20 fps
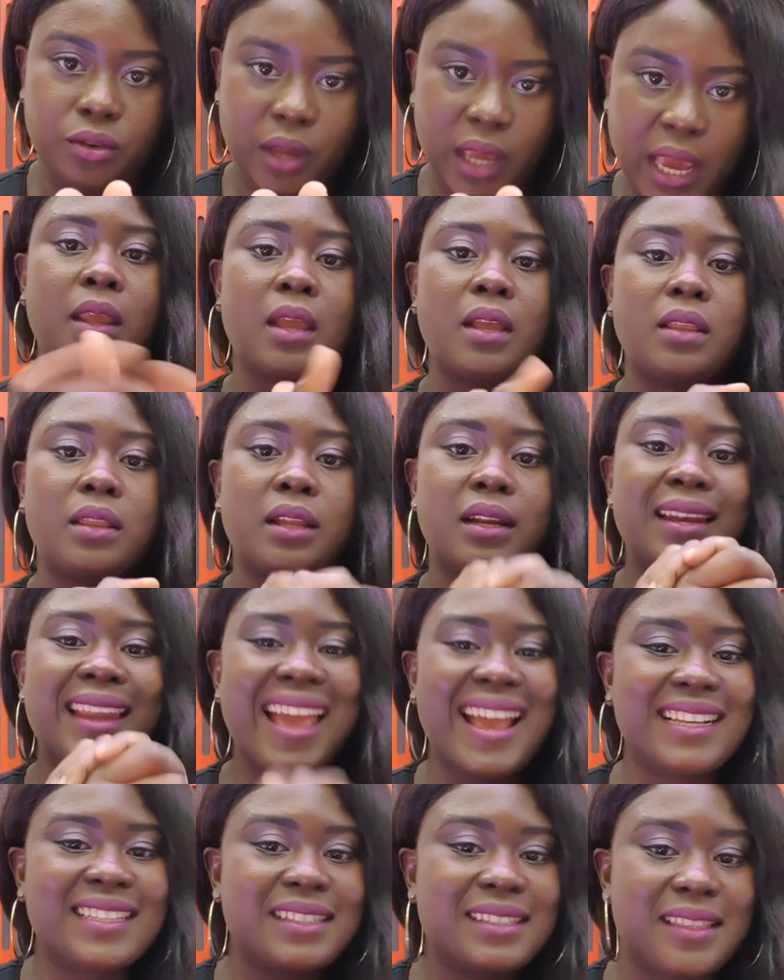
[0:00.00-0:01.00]
Okay, the
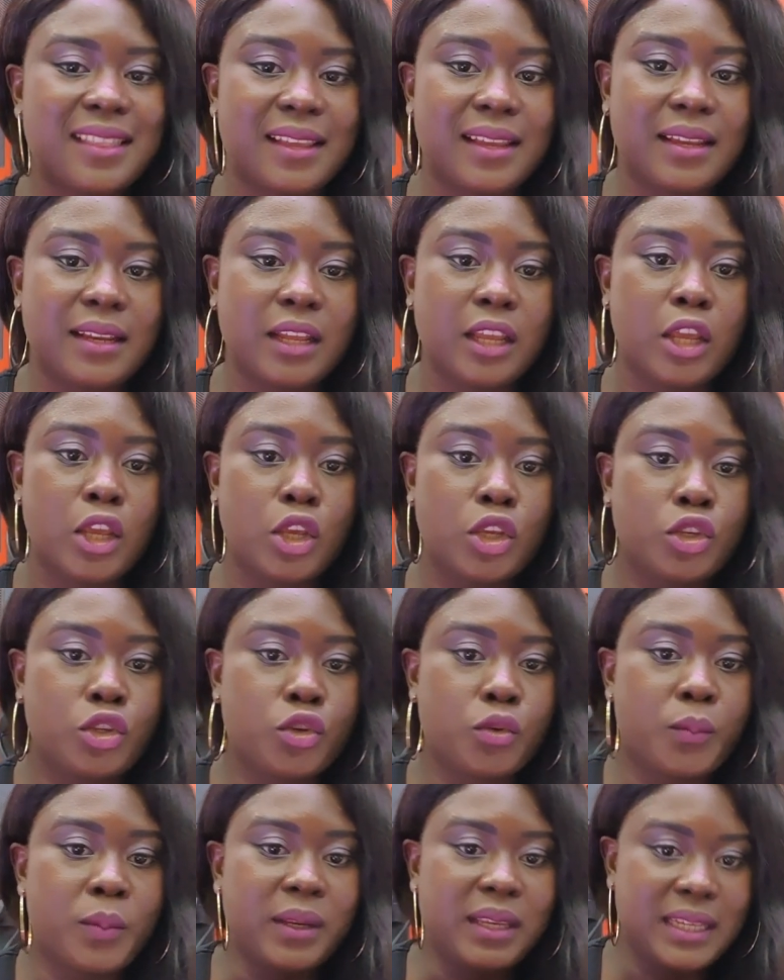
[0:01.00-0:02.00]
next thing
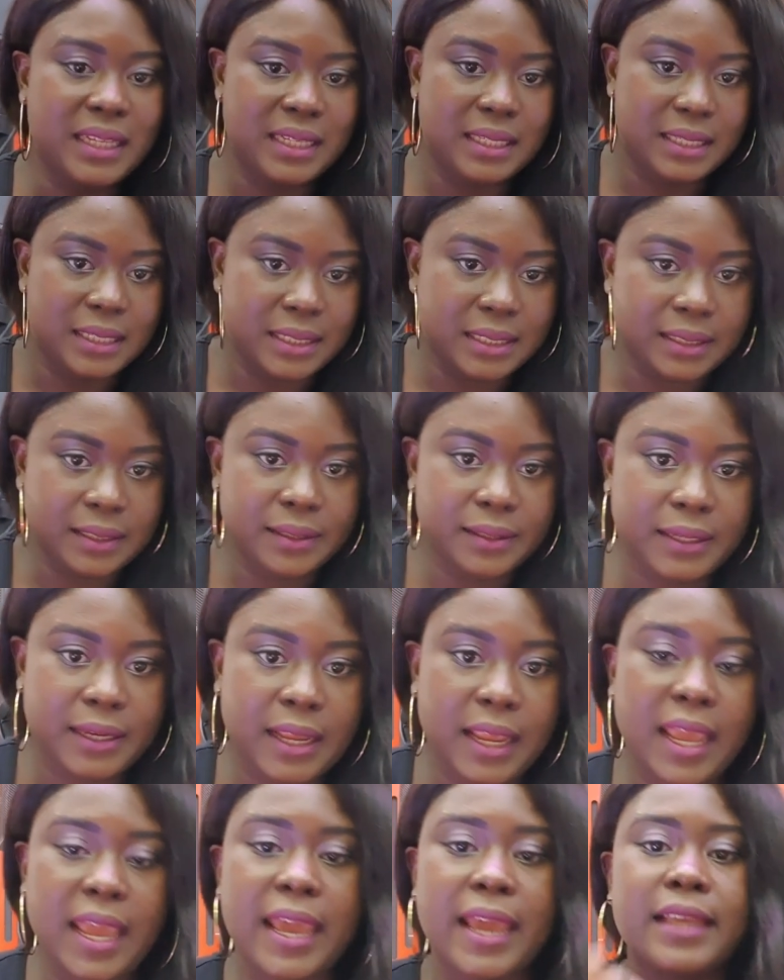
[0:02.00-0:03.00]
you'll be
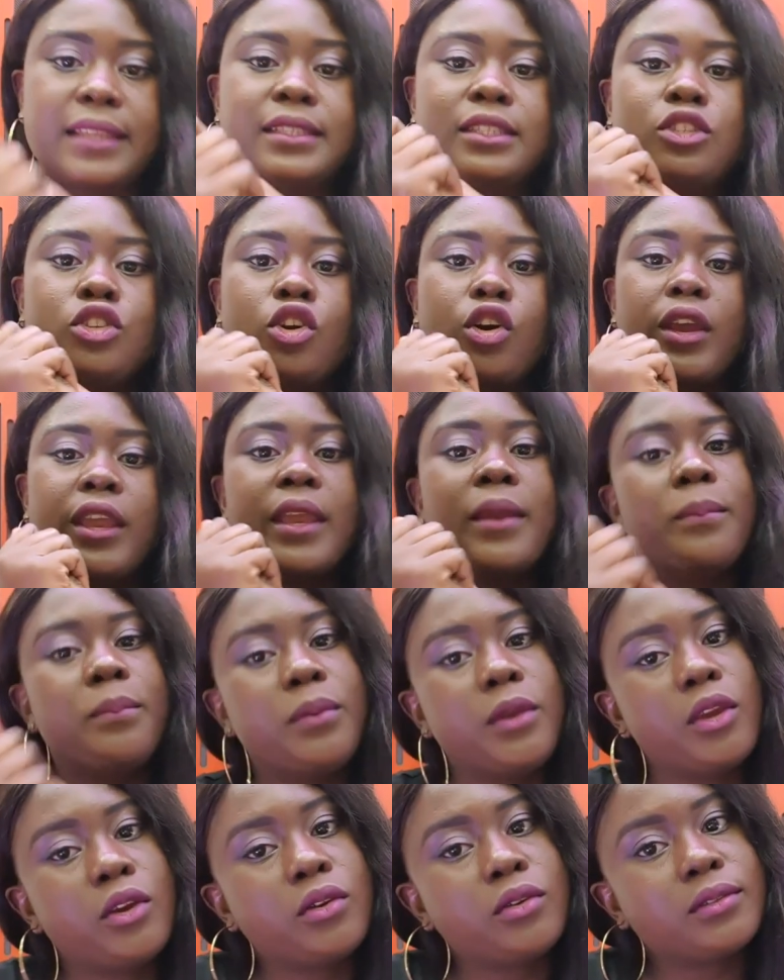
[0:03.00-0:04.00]
needing is your
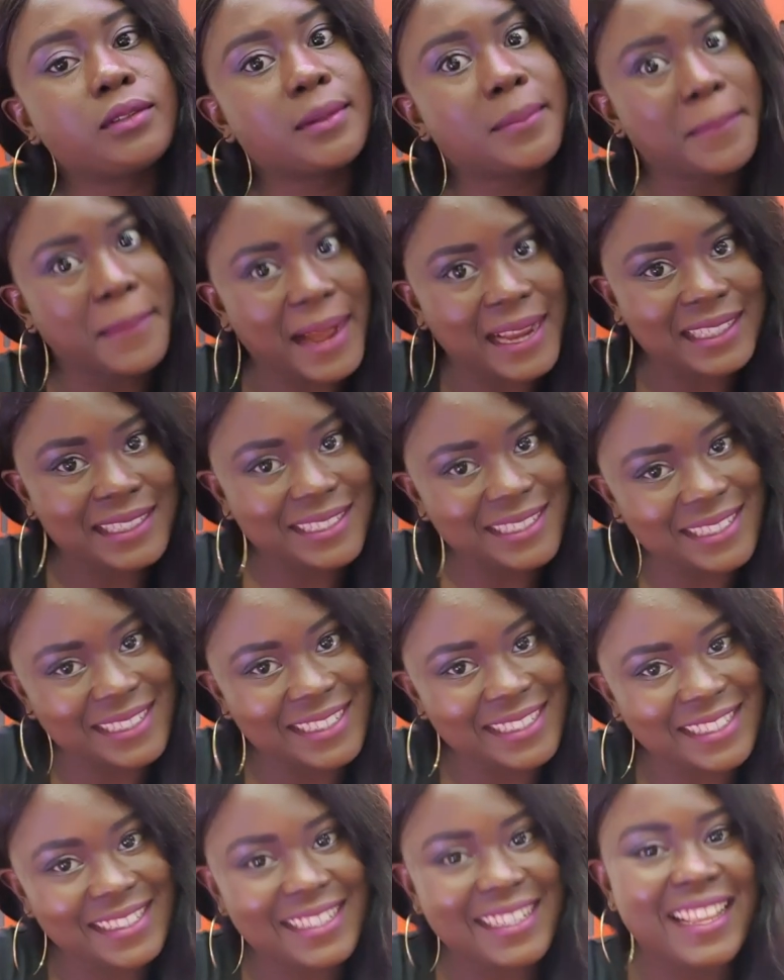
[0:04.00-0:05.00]
Impute patch
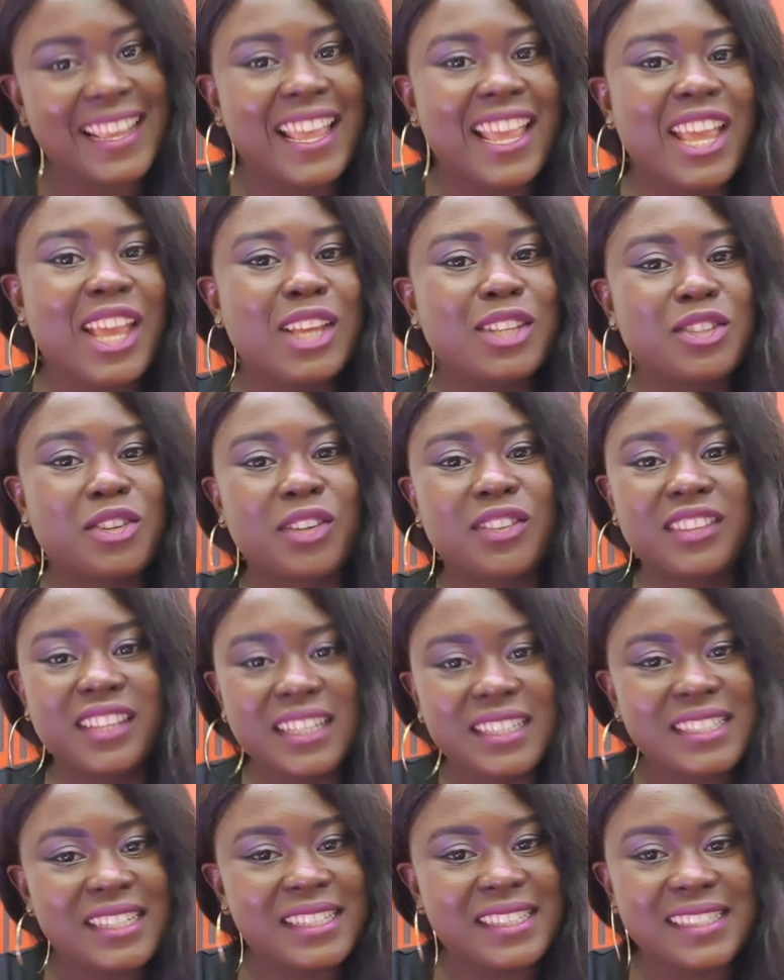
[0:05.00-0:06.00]
list. So
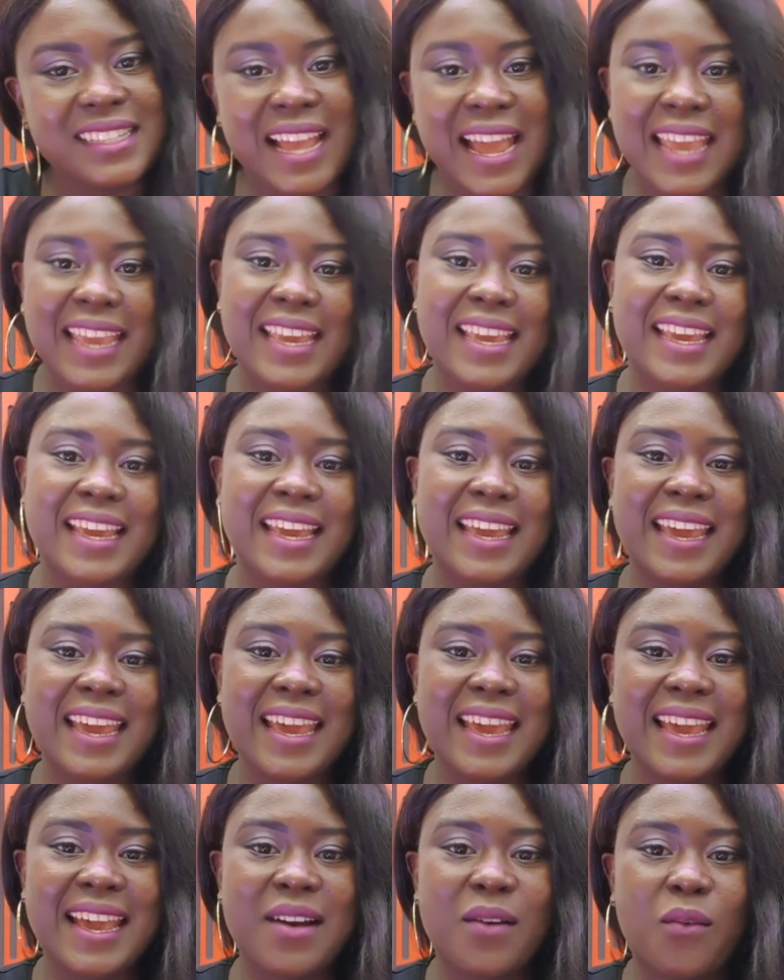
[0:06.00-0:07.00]
this is like
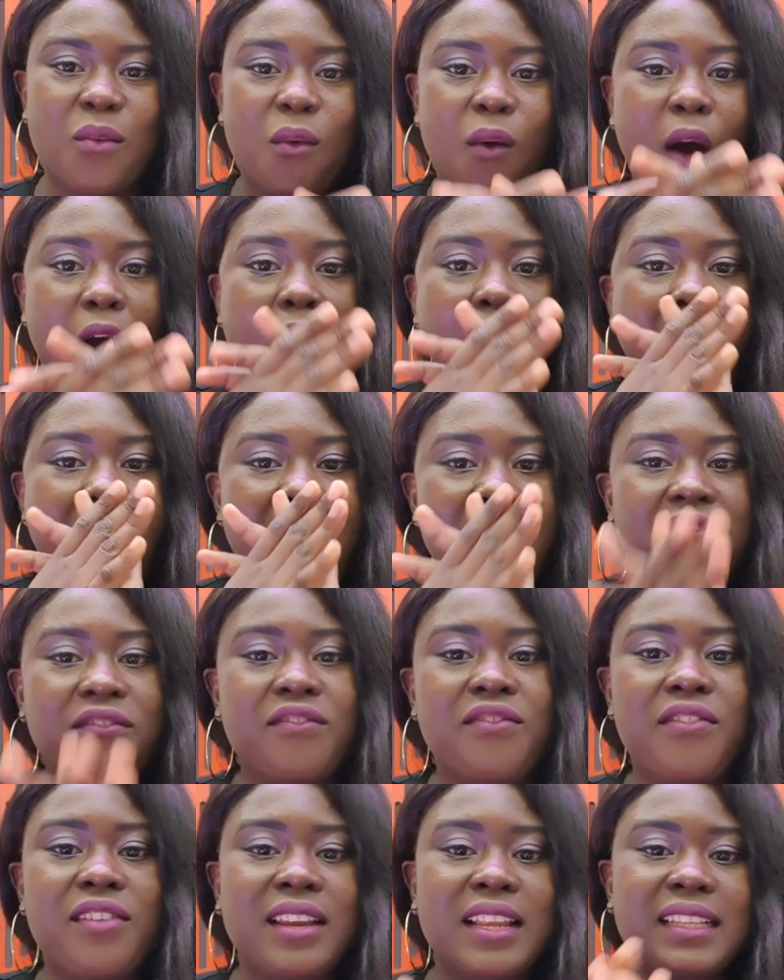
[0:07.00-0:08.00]

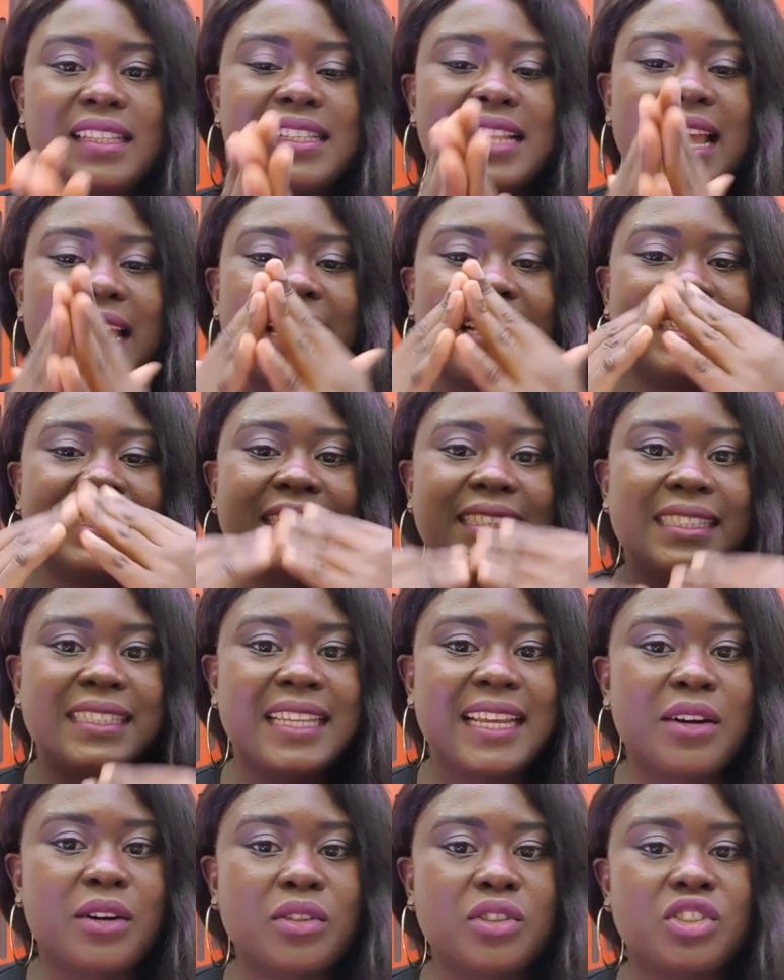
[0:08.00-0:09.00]
a
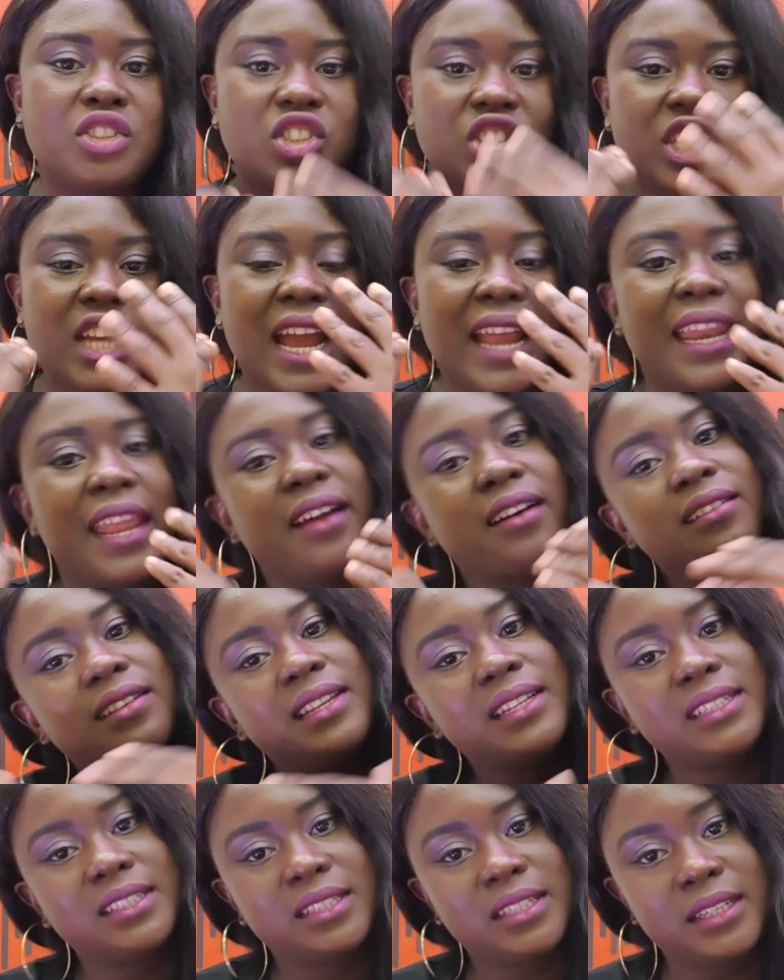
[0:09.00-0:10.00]
detailed channel
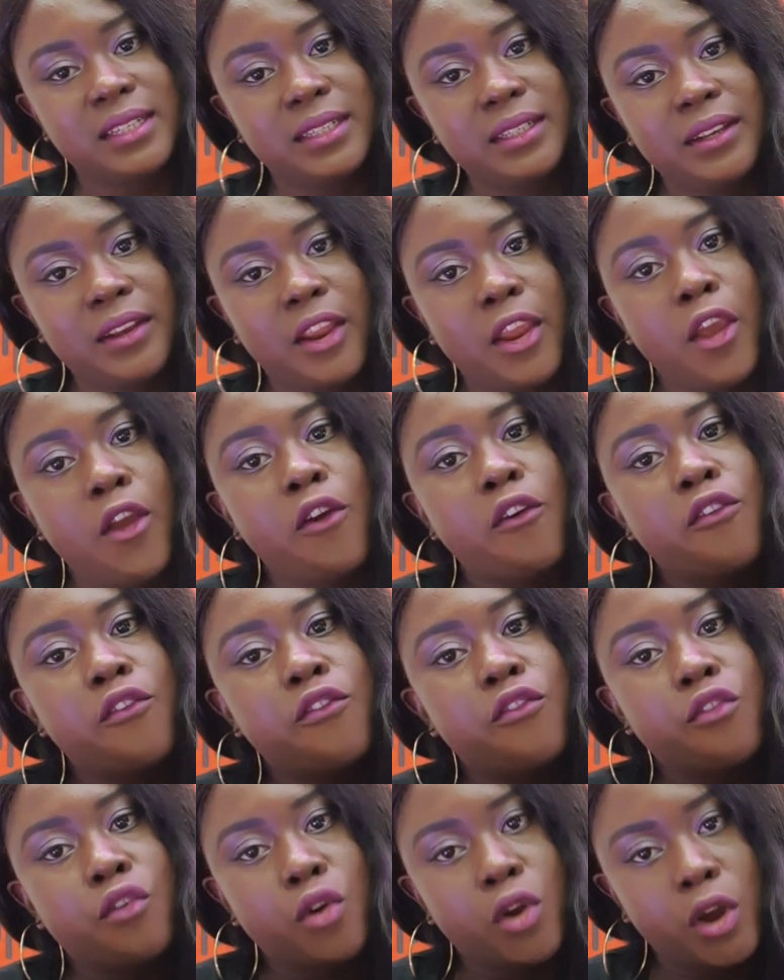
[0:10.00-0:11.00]
listing
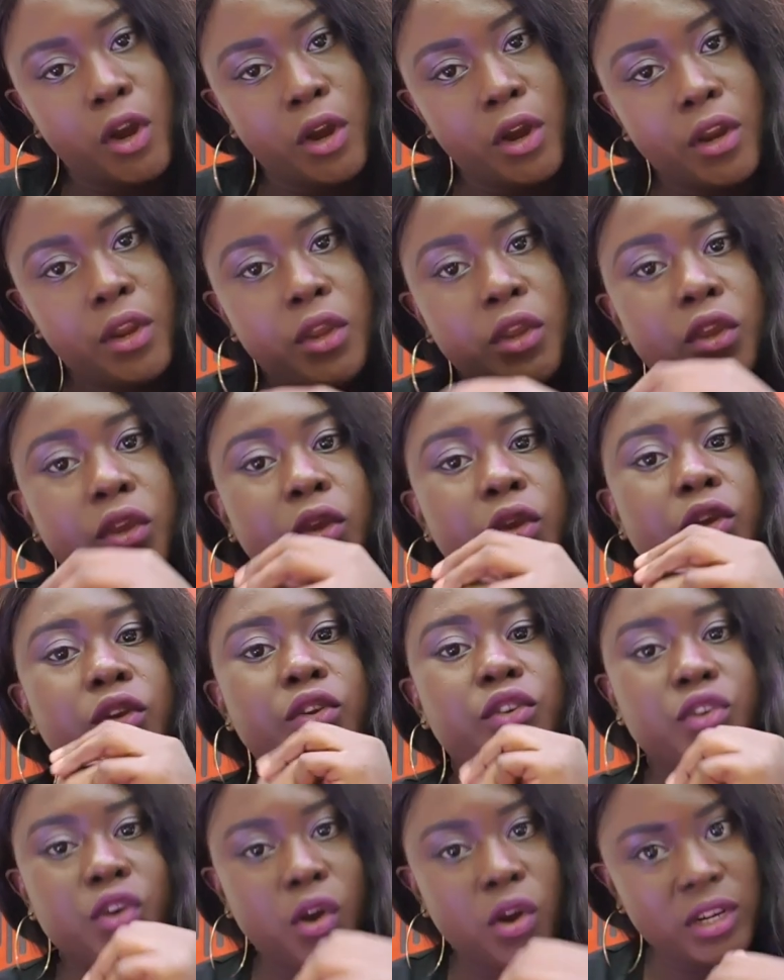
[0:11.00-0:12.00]
for
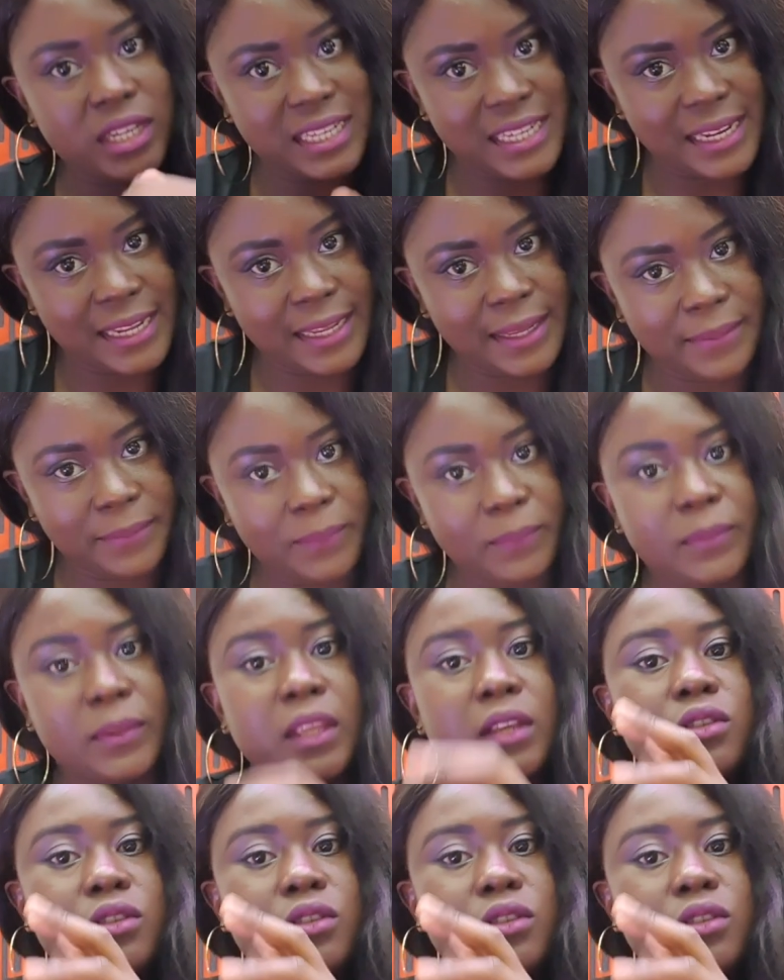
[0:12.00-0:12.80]
your team.